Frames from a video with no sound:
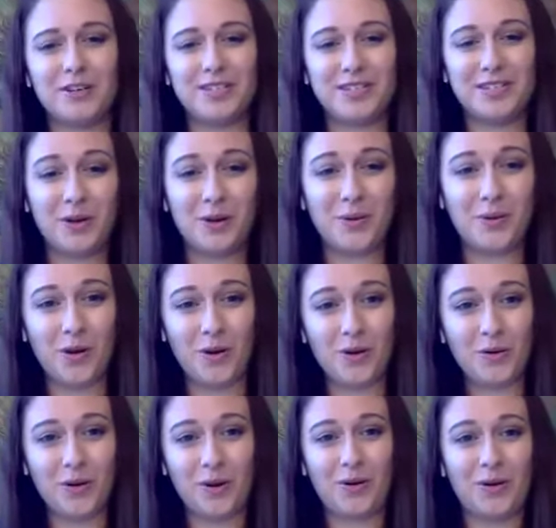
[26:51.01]
And so
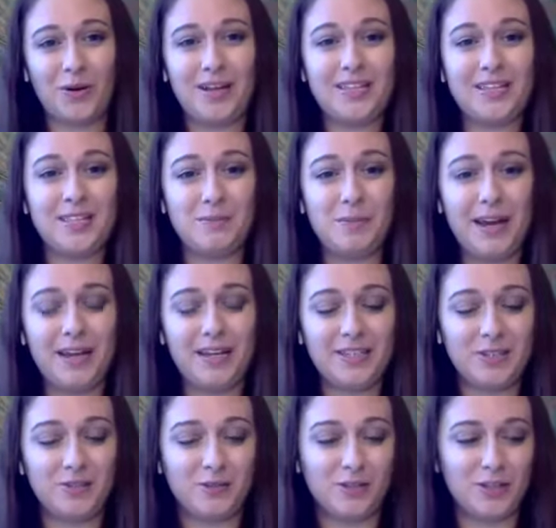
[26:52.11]
in space,
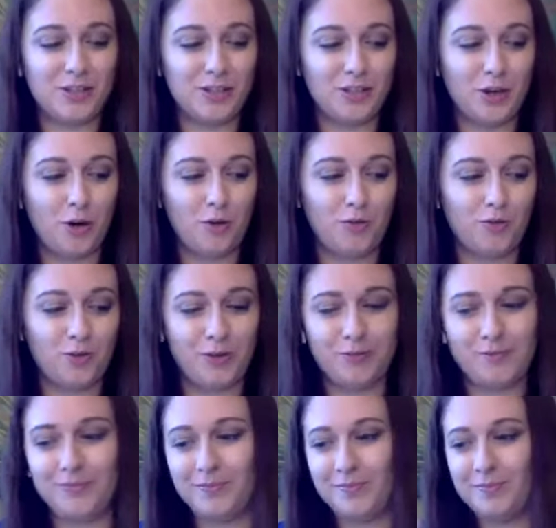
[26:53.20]
you can just go
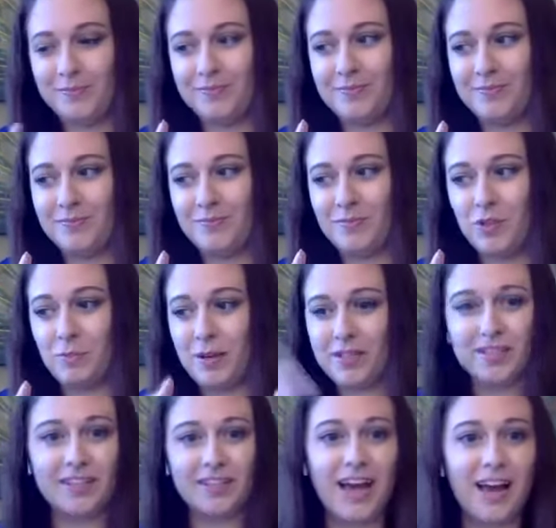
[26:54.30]
from
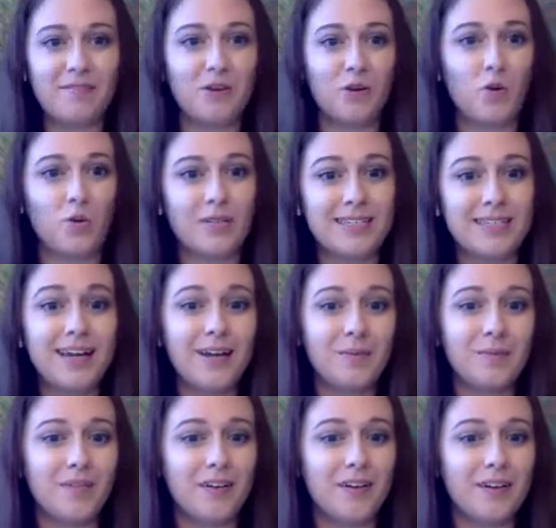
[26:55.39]
basically have your whole setup
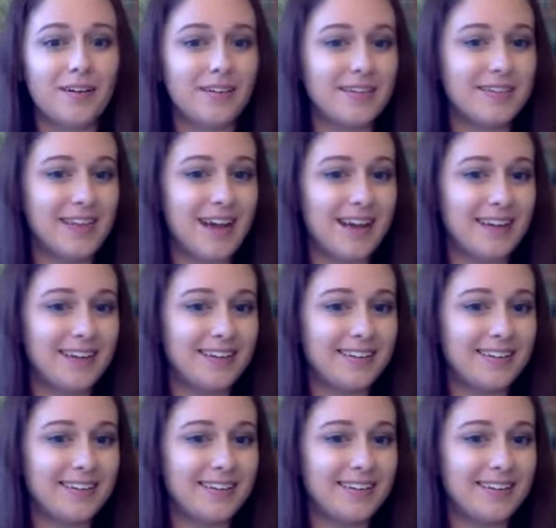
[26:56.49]
there. Is that?